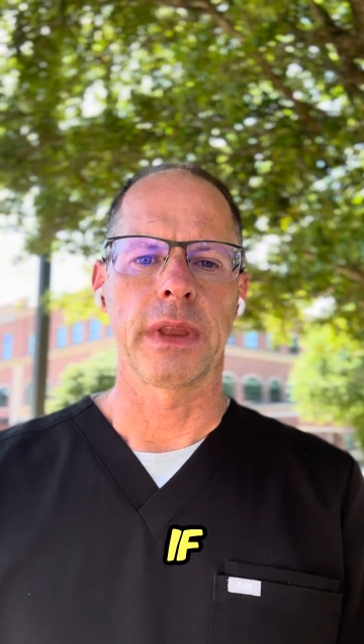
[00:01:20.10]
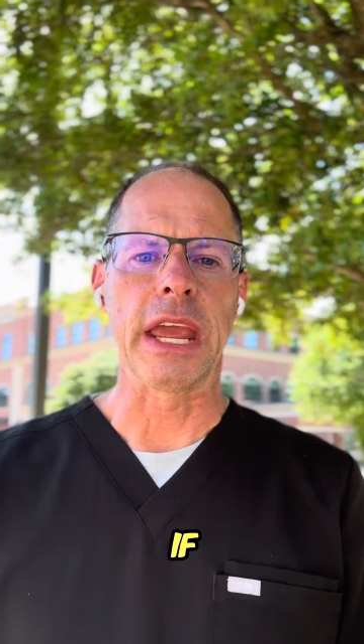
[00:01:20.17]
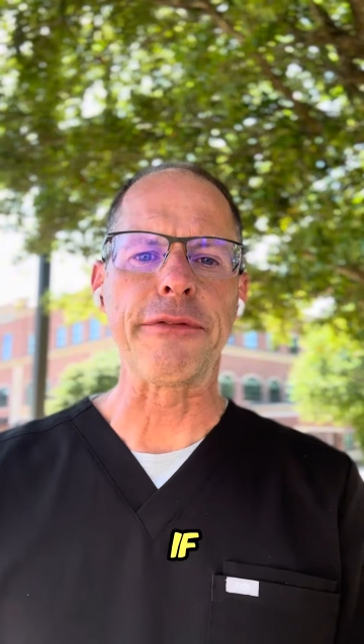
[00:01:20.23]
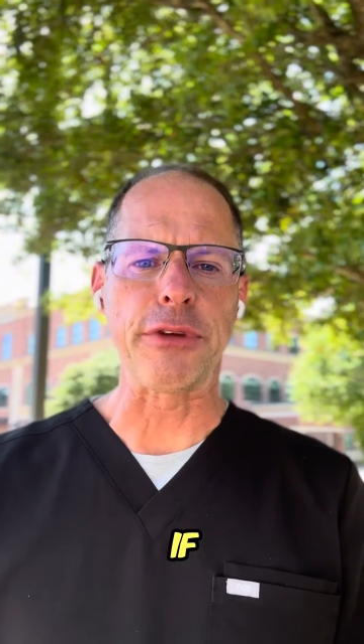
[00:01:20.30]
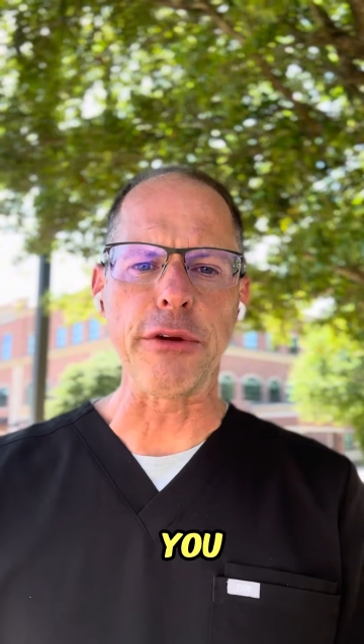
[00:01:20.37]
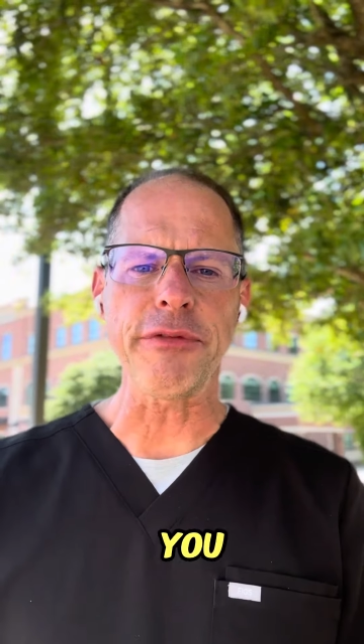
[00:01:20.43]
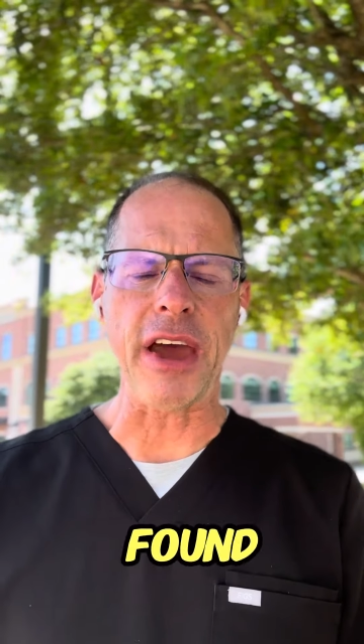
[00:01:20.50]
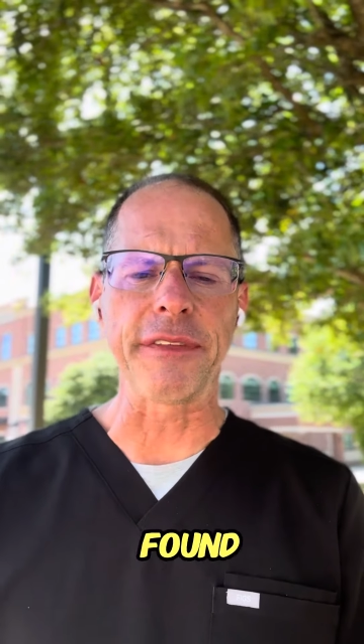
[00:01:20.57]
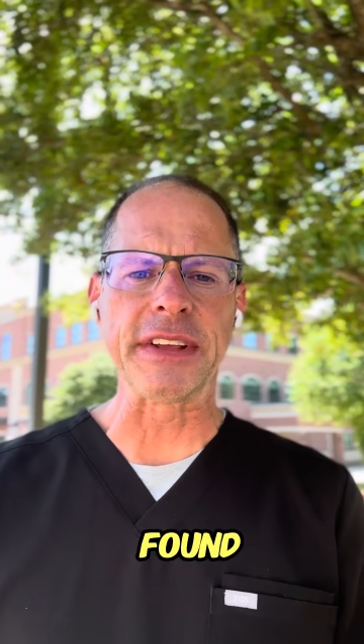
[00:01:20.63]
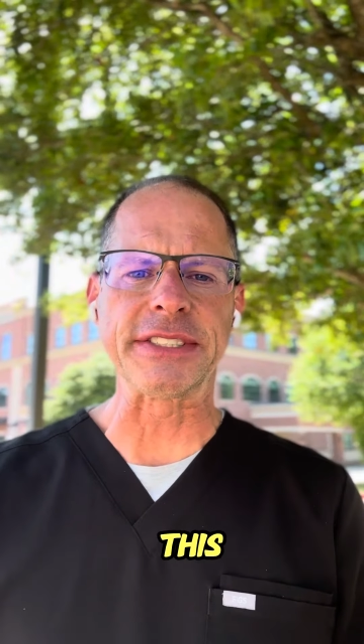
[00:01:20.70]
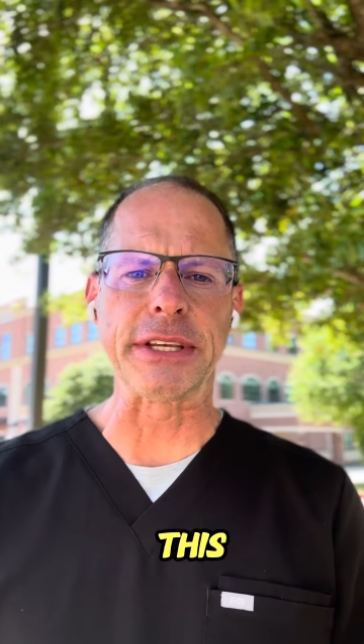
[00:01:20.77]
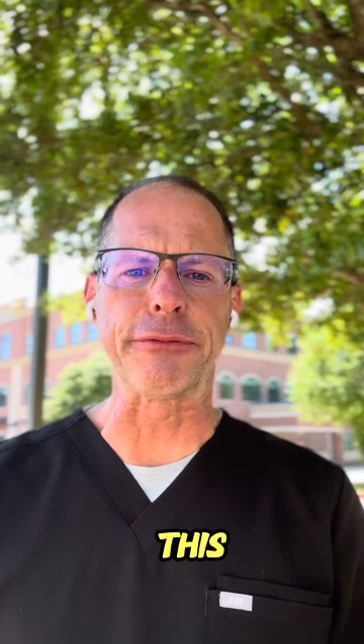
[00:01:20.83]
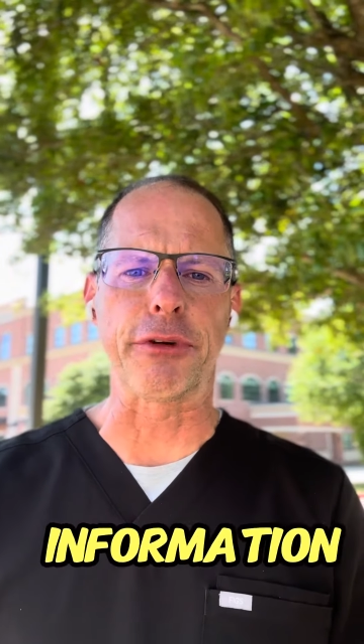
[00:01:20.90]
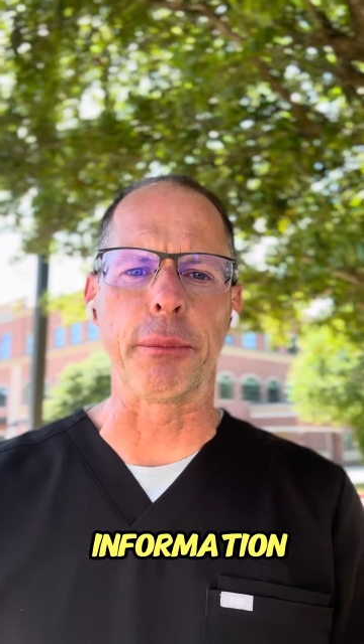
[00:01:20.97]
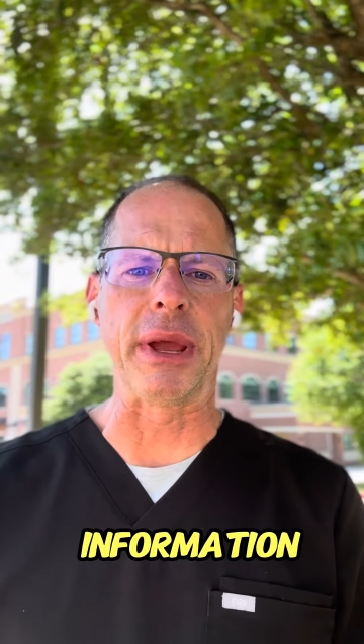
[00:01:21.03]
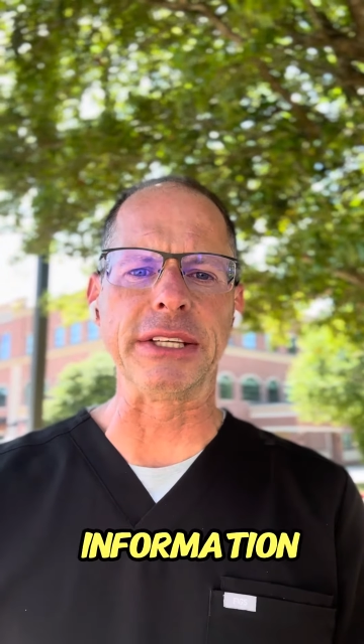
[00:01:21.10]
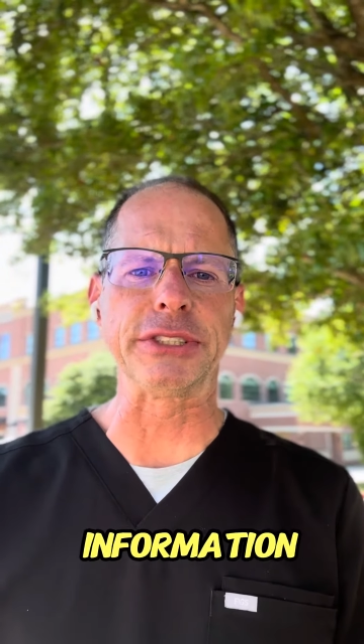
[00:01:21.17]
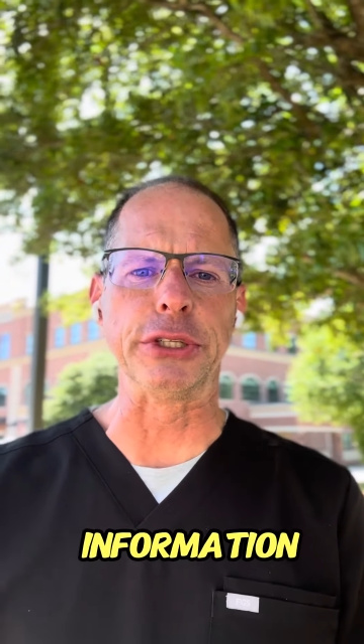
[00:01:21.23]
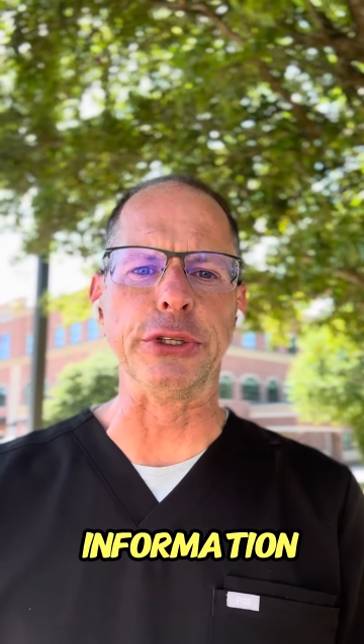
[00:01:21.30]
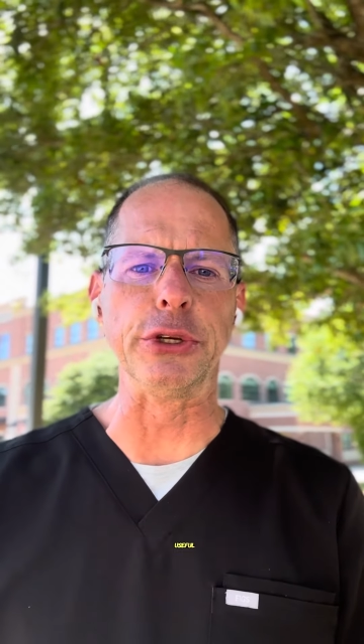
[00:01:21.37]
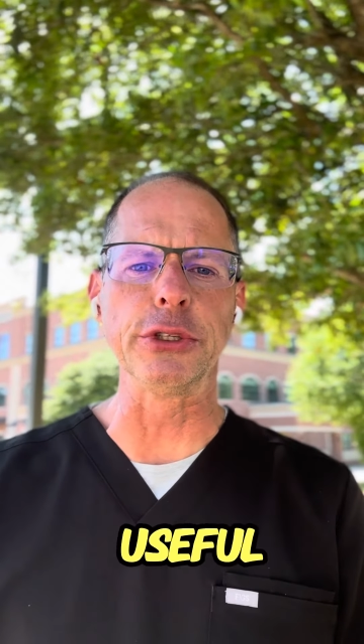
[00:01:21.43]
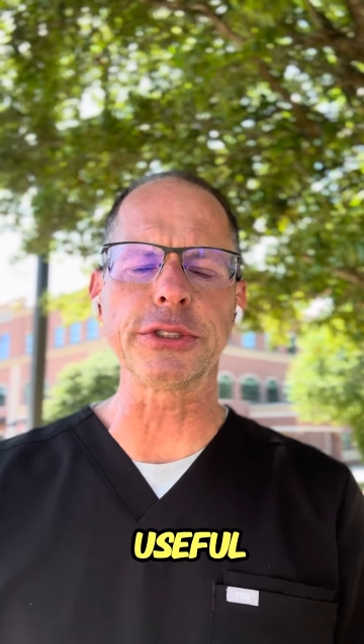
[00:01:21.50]
If you found this
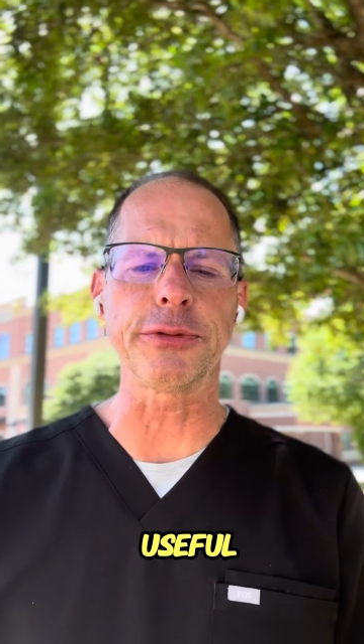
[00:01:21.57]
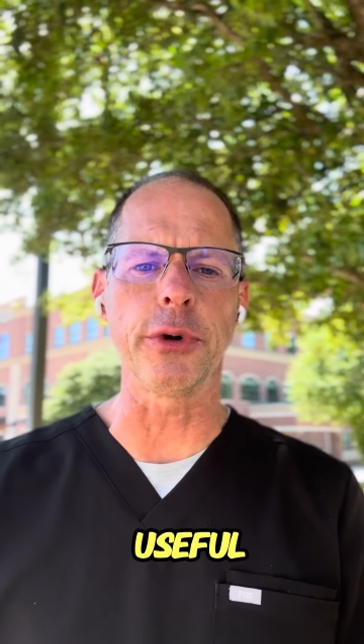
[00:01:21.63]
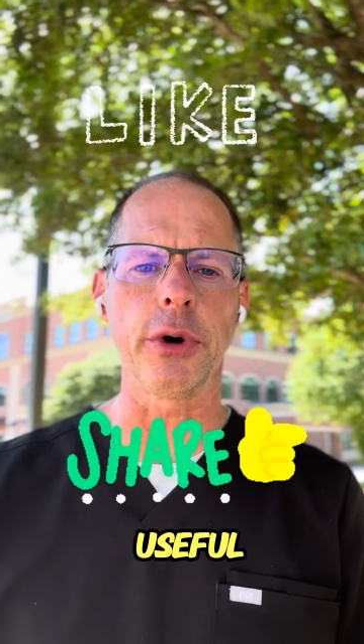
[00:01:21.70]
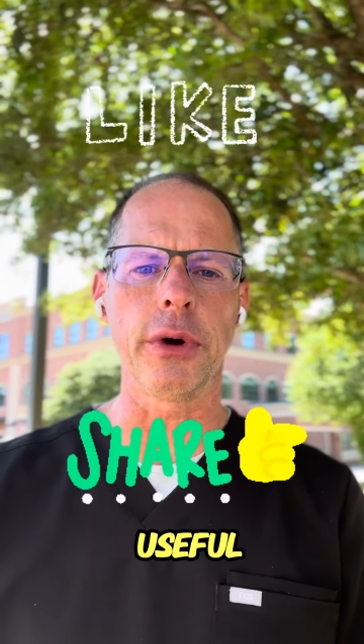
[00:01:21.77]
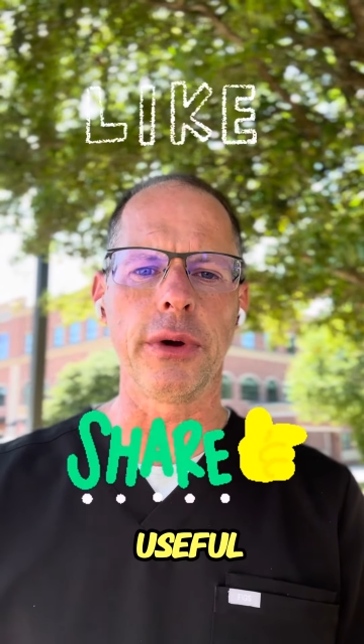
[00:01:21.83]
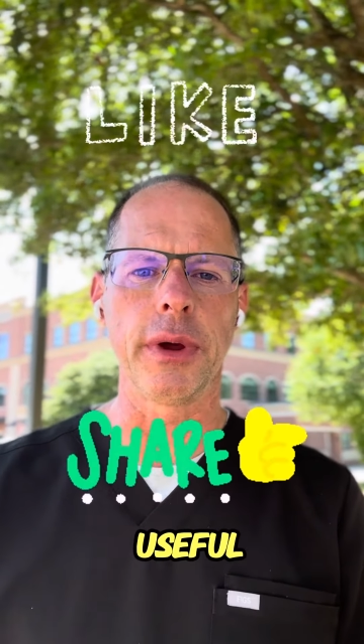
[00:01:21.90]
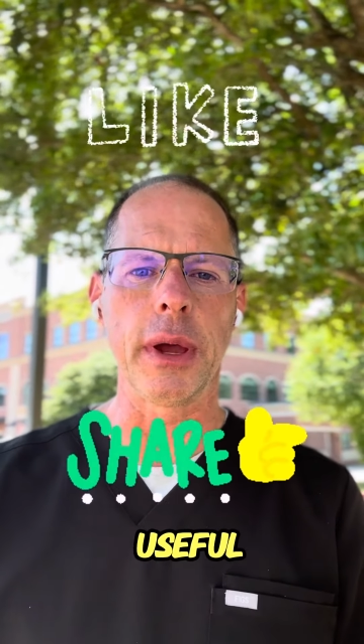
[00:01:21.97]
information useful,